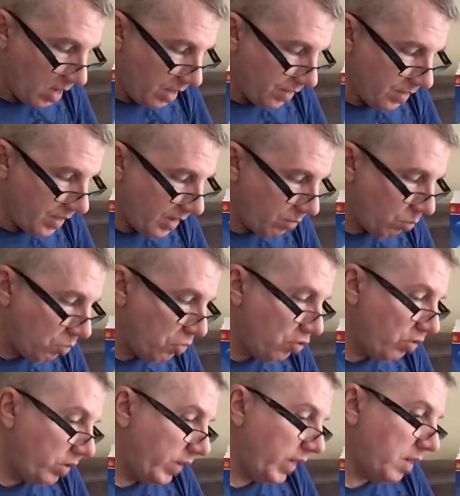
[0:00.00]
Then
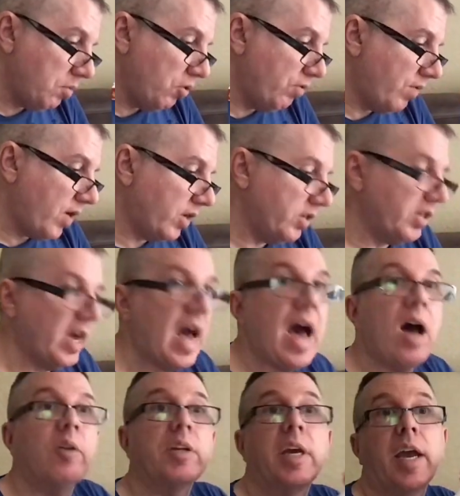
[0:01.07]
we can move on to how
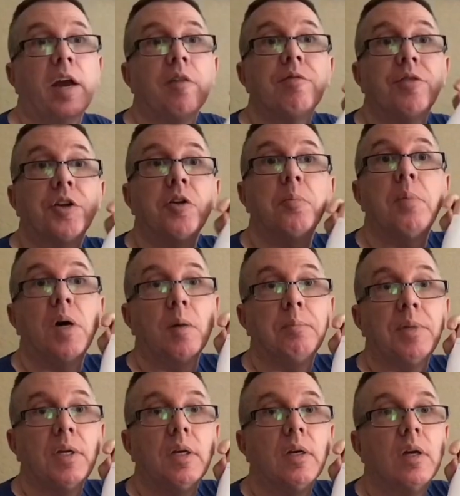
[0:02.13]
to care for your
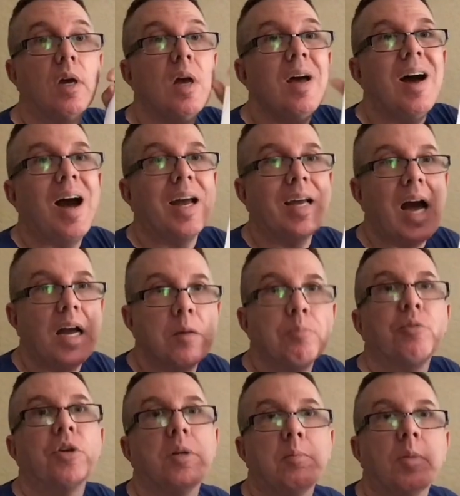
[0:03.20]
puppy. I kind of
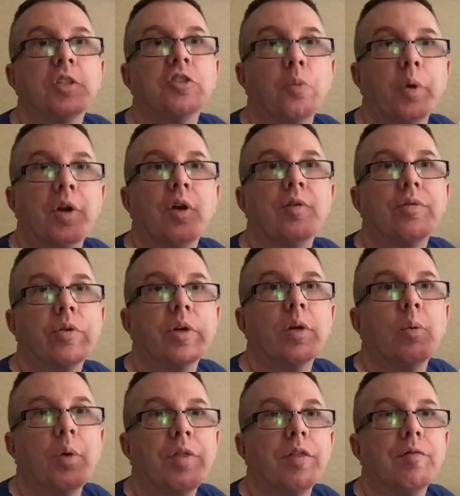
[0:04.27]
pretty much went over it
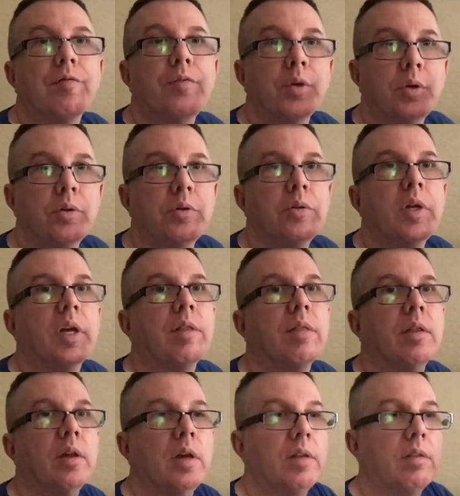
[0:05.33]
with the food
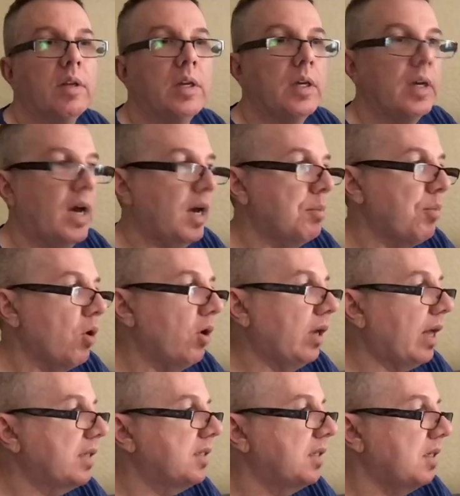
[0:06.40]
and the
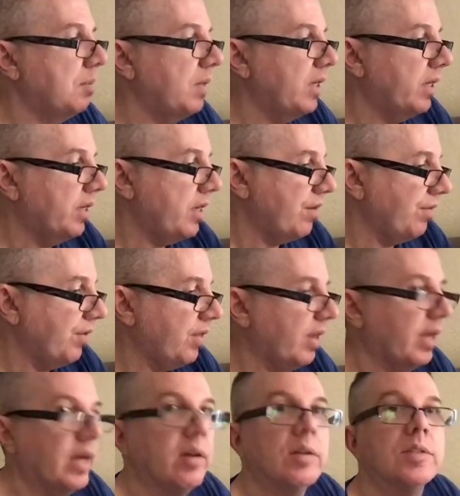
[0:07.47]
hypoglycemia and everything
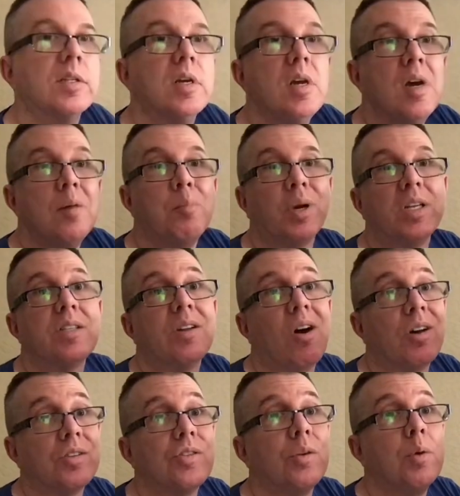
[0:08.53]
else. But it's
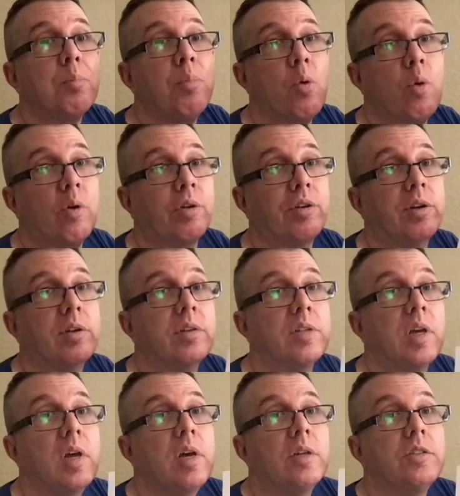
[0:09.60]
also important
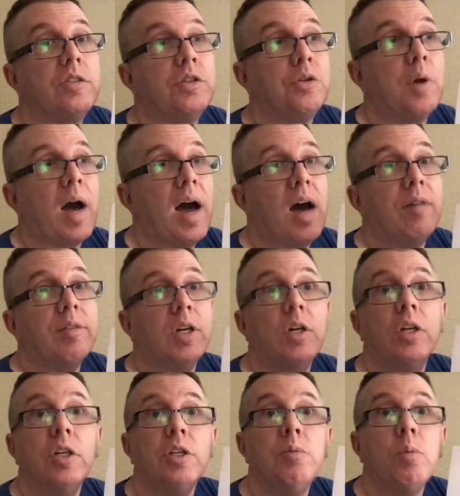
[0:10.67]
to have a
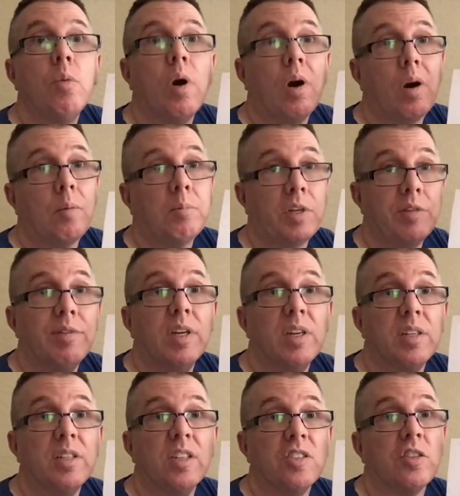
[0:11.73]
good living
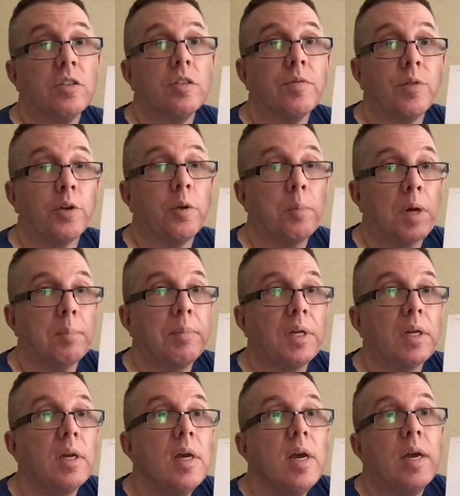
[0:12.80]
conditions for your puppy.
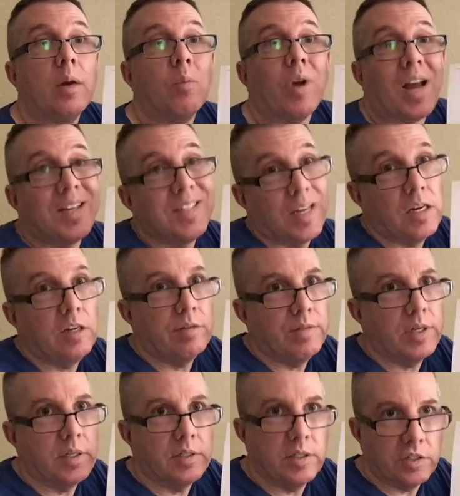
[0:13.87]
And when I say living
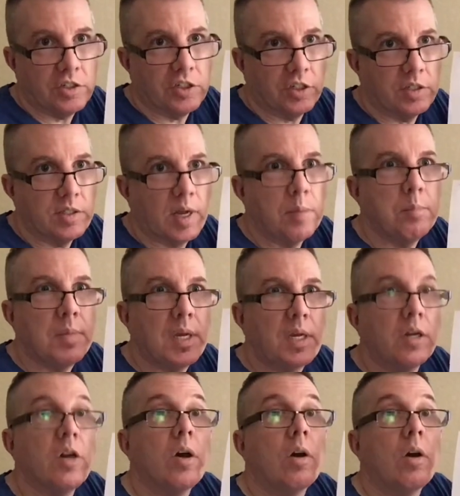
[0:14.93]
conditions, I mean